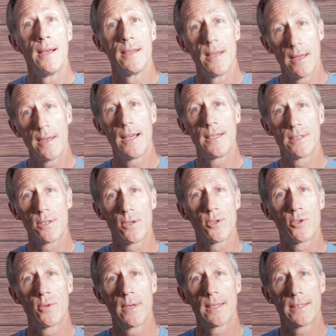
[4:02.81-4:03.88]
A nice little
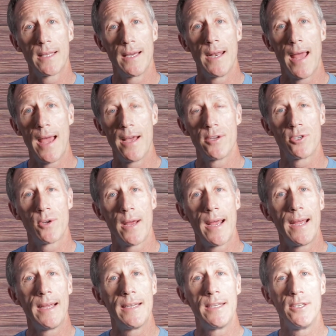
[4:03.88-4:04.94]
trick that Azure
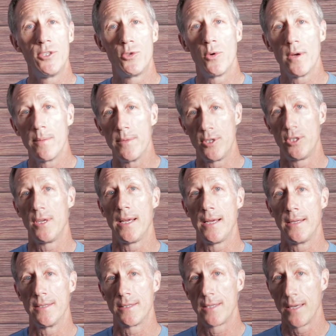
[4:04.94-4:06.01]
AD join
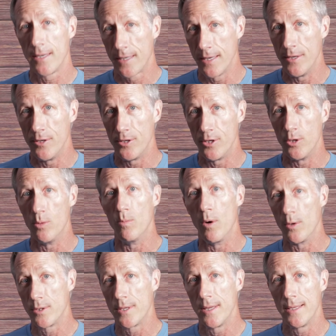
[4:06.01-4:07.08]
machines can do
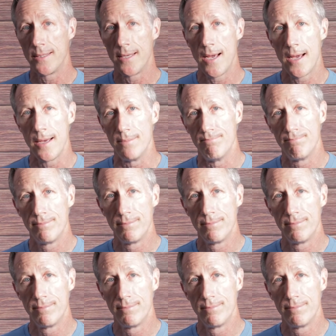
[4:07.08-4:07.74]
most of the time.